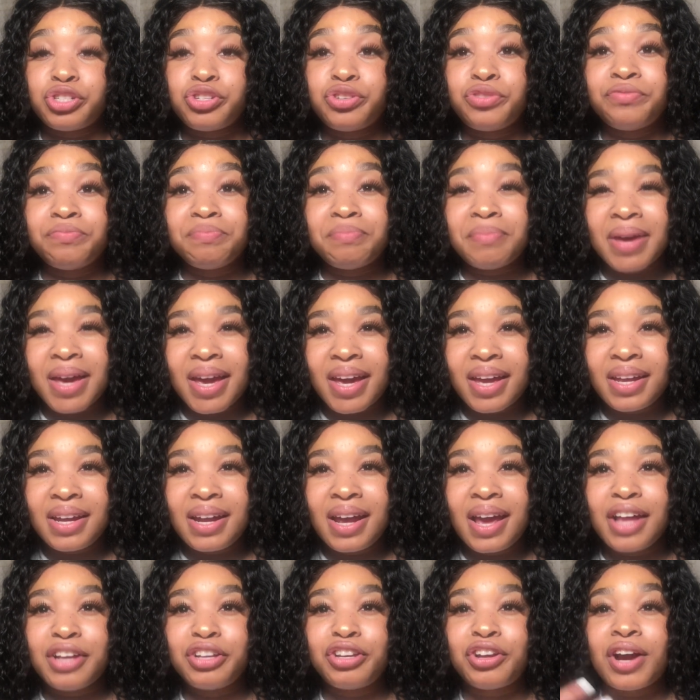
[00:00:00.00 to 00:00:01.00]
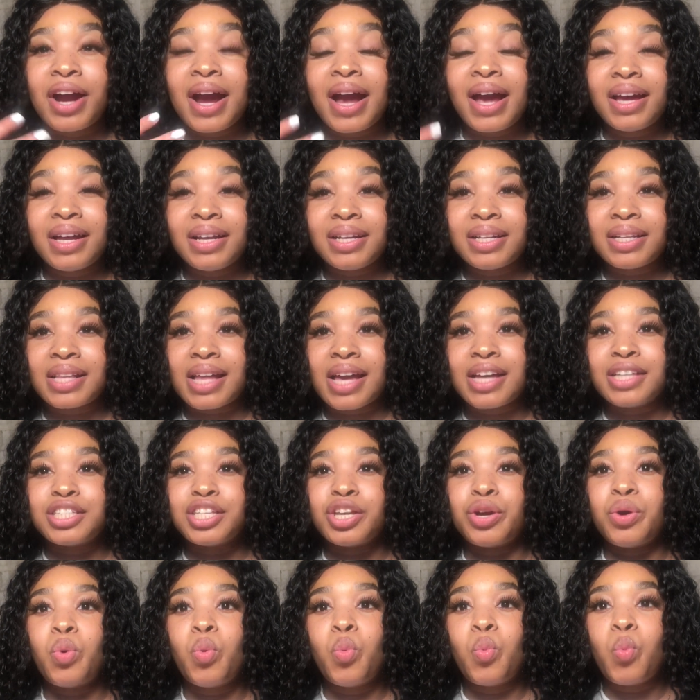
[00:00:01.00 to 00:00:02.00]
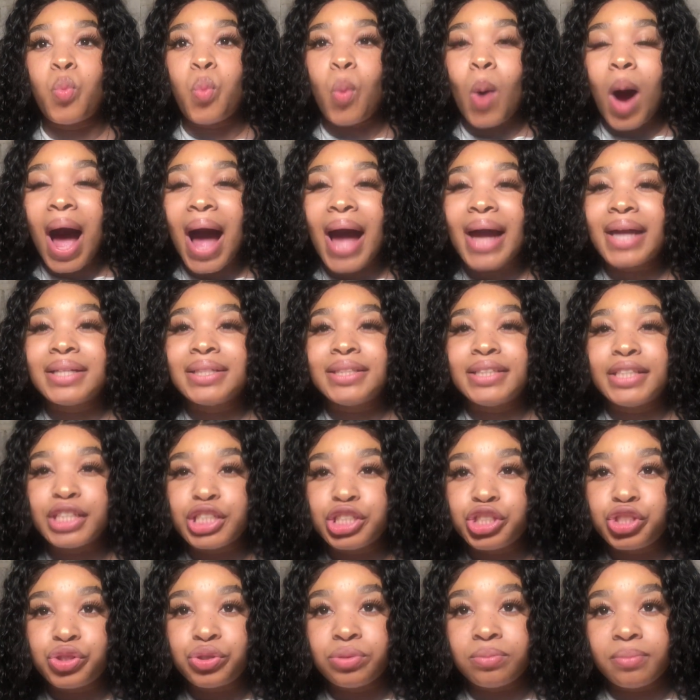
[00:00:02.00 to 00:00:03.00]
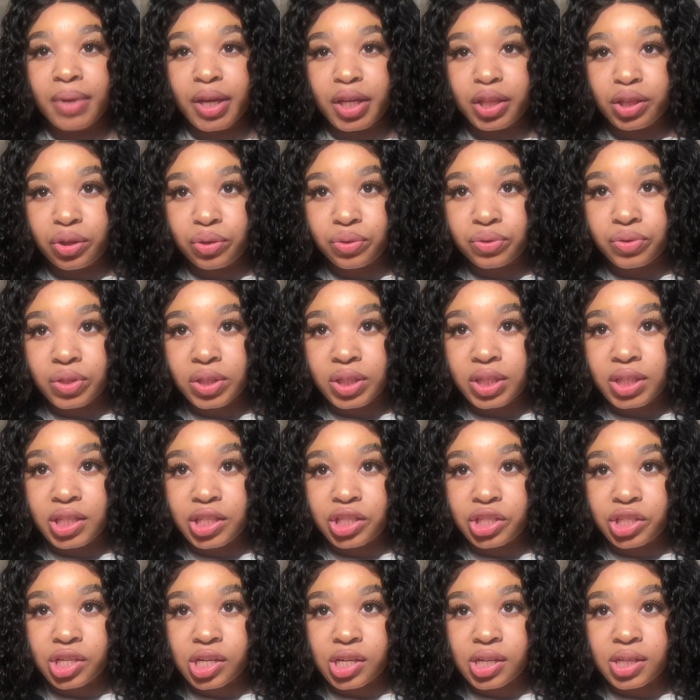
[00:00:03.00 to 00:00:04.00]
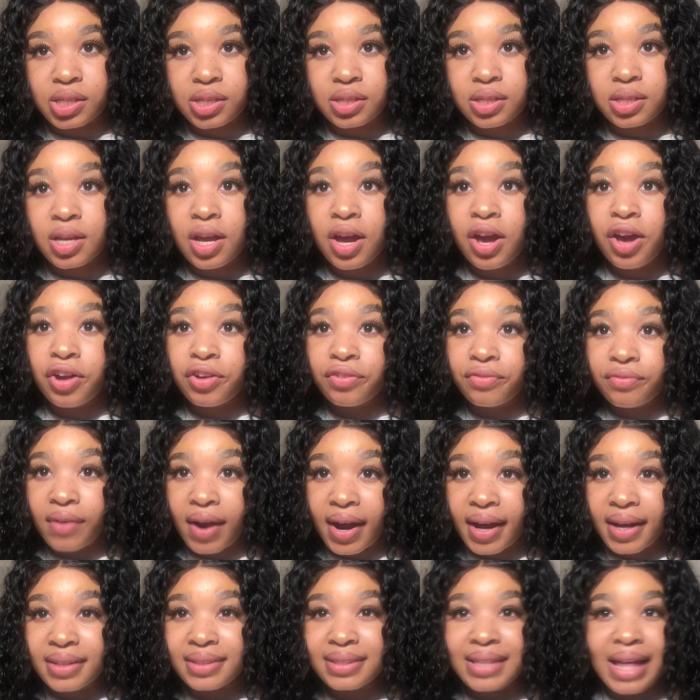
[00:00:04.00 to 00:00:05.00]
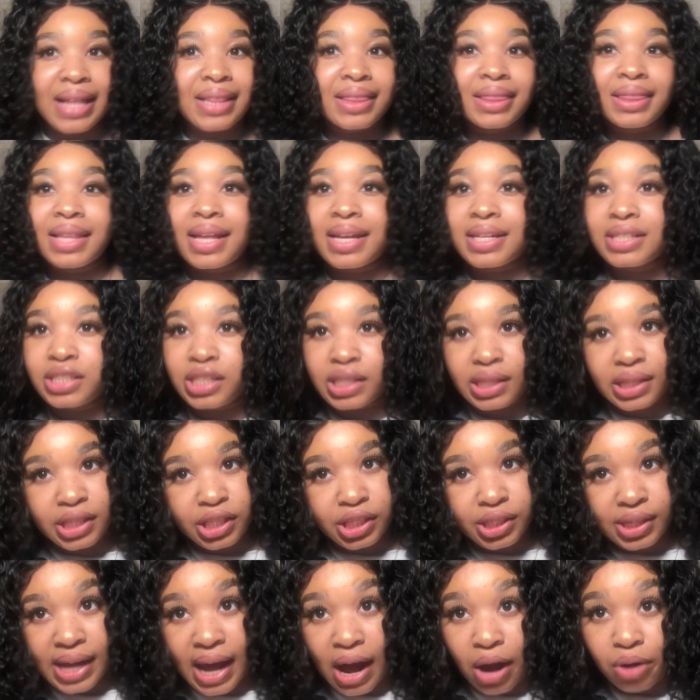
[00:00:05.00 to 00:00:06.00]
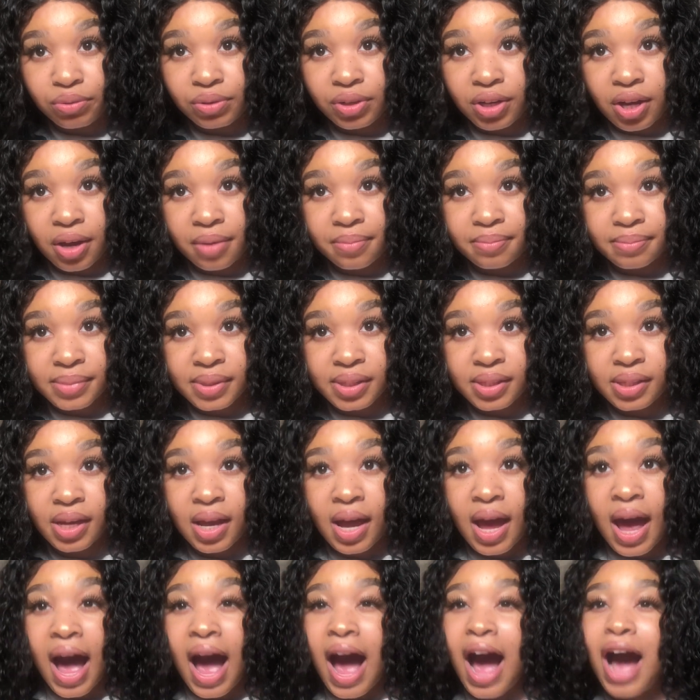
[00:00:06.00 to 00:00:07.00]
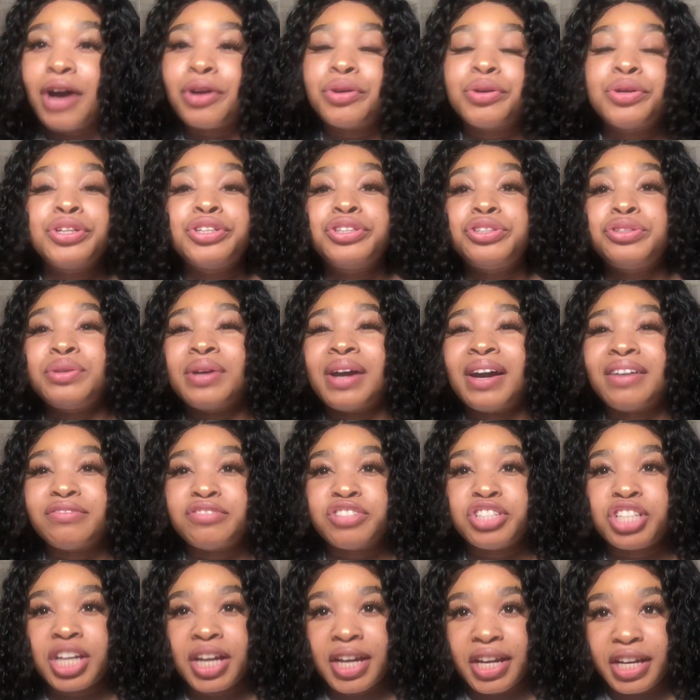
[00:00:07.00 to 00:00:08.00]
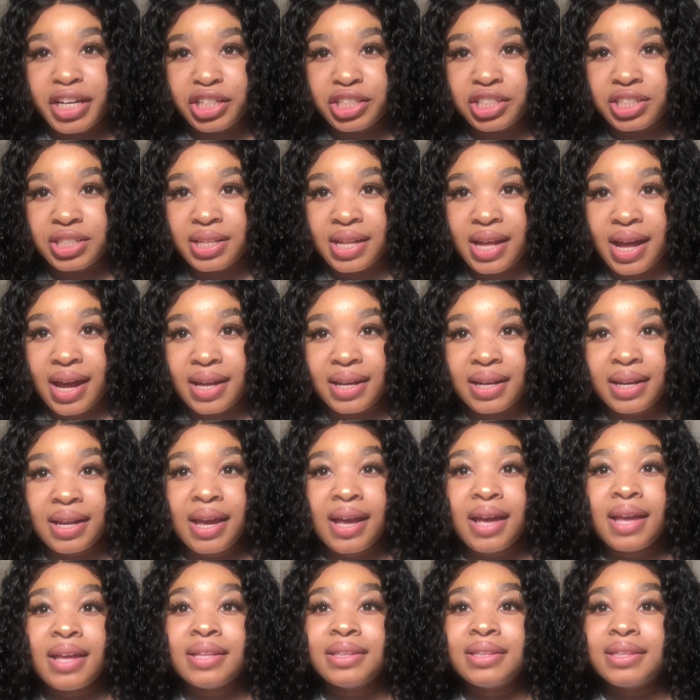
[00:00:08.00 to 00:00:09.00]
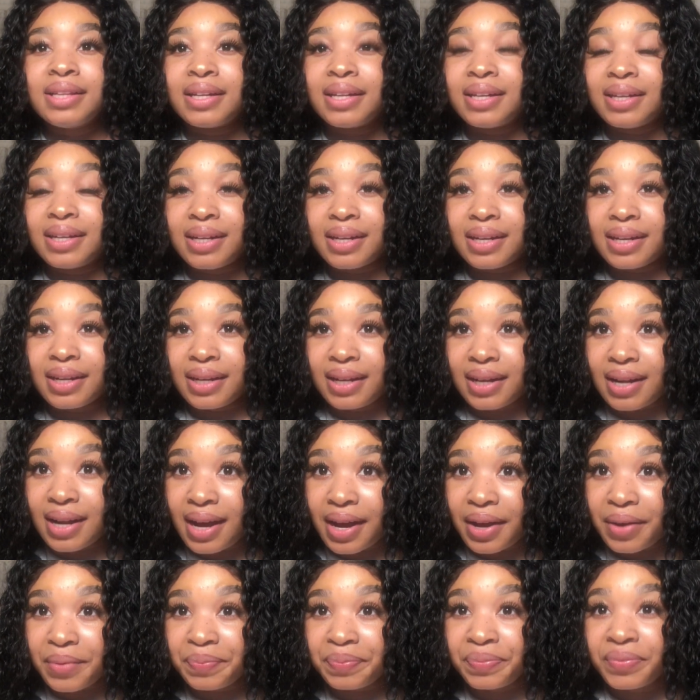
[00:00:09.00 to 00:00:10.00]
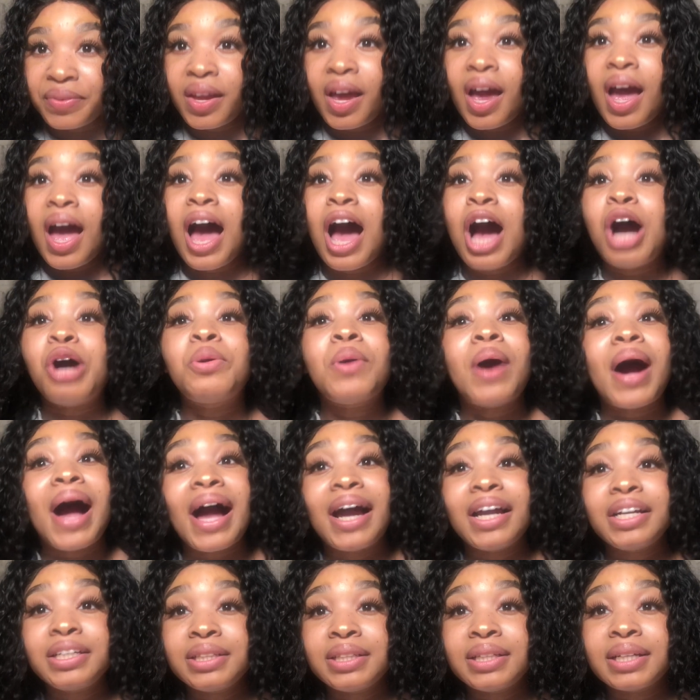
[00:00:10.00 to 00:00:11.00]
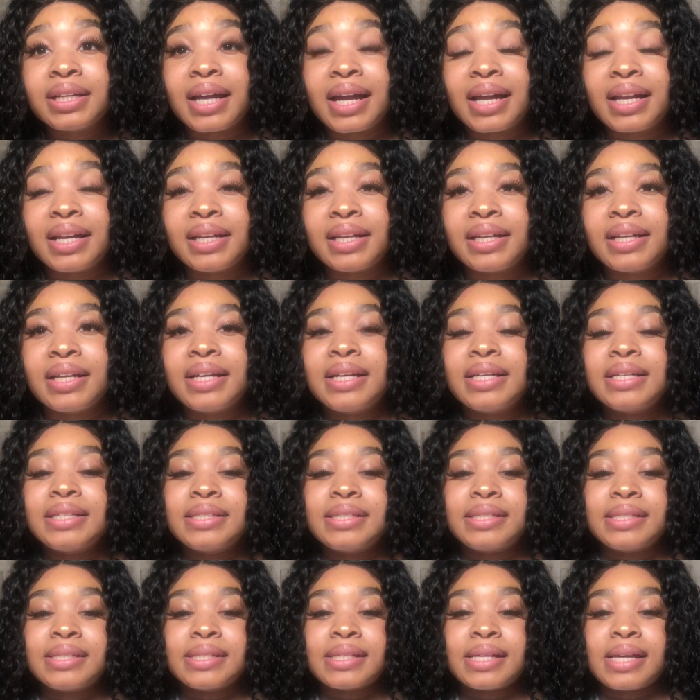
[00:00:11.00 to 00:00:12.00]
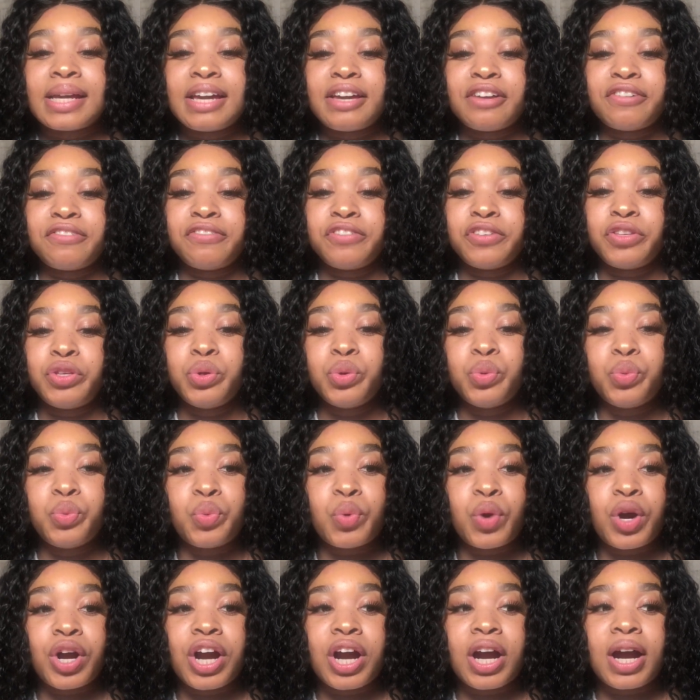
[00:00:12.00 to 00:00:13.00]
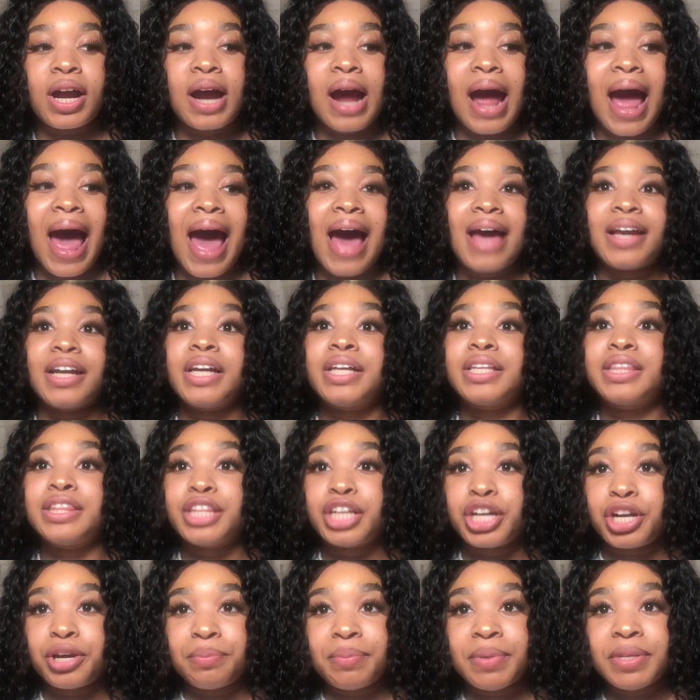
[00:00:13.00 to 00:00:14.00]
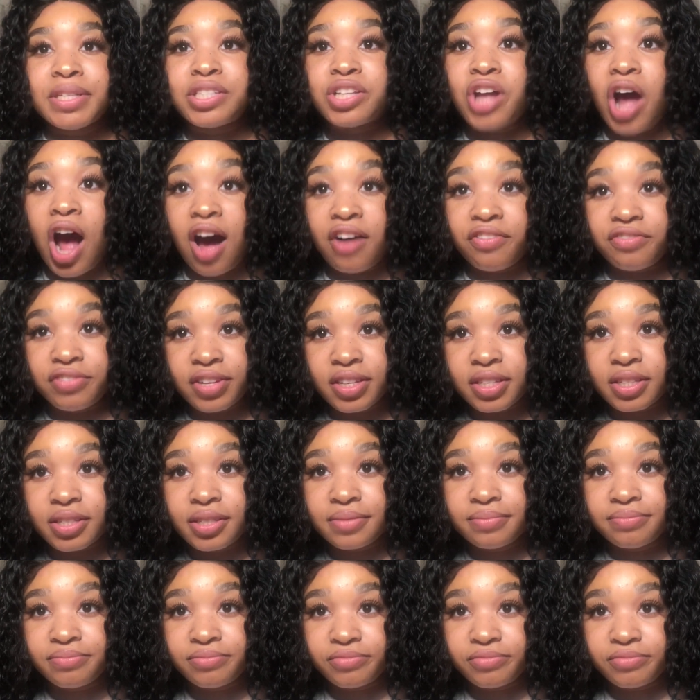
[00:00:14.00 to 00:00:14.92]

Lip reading: made, and you're analyzing why did you make those decisions, right? That led to these outcomes. How could you have changed that? Da, da, da, da, da. How I look at it is if you were at a therapist's office,